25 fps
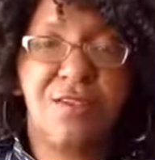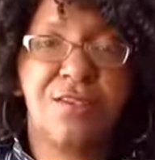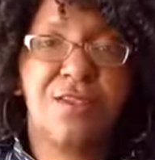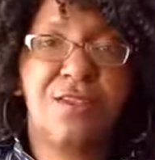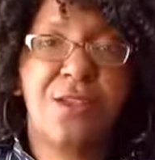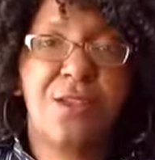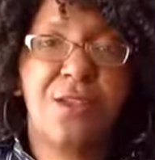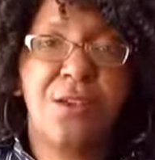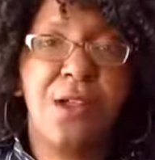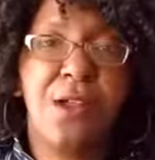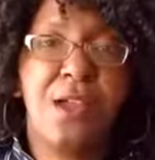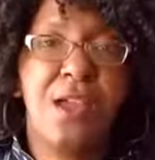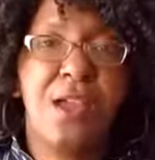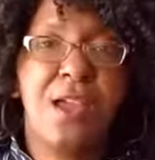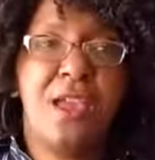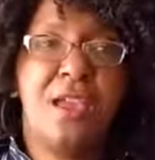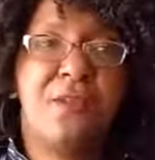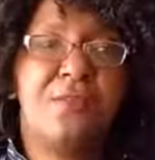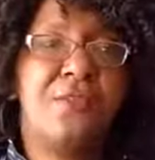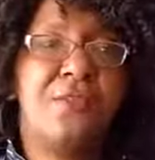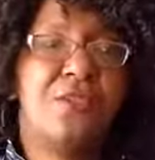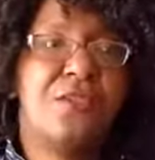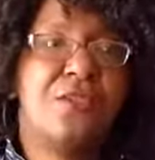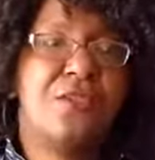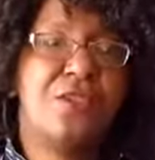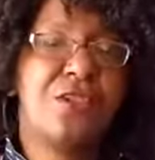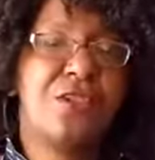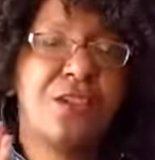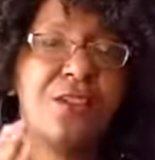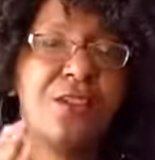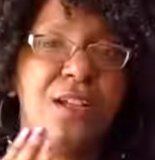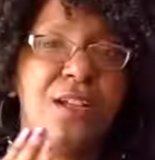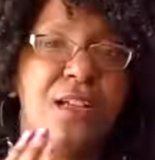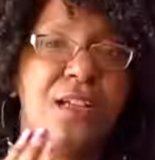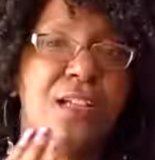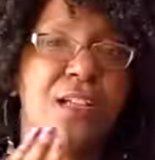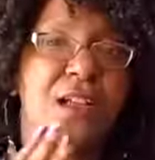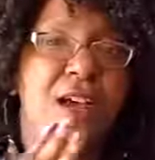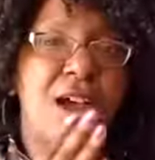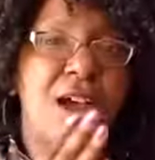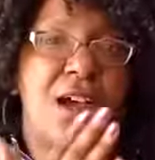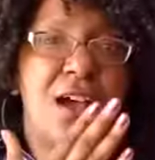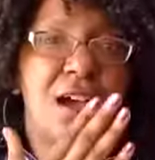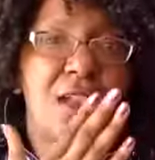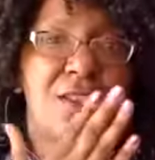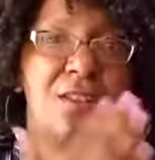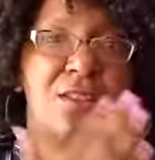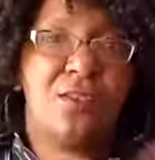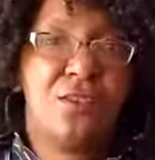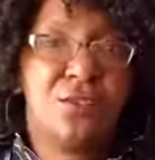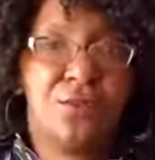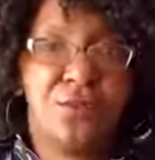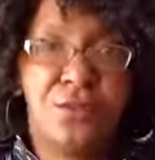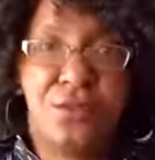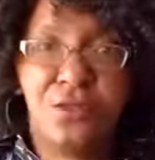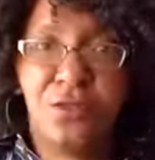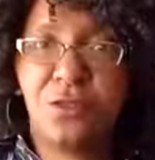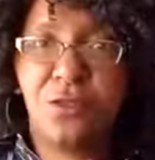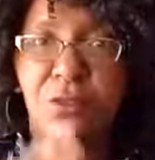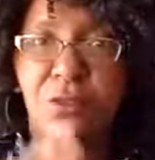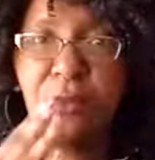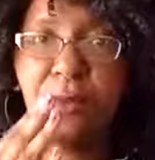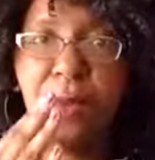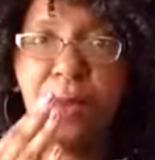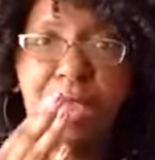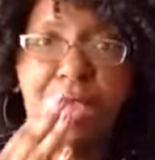So if you're sharing it on YouTube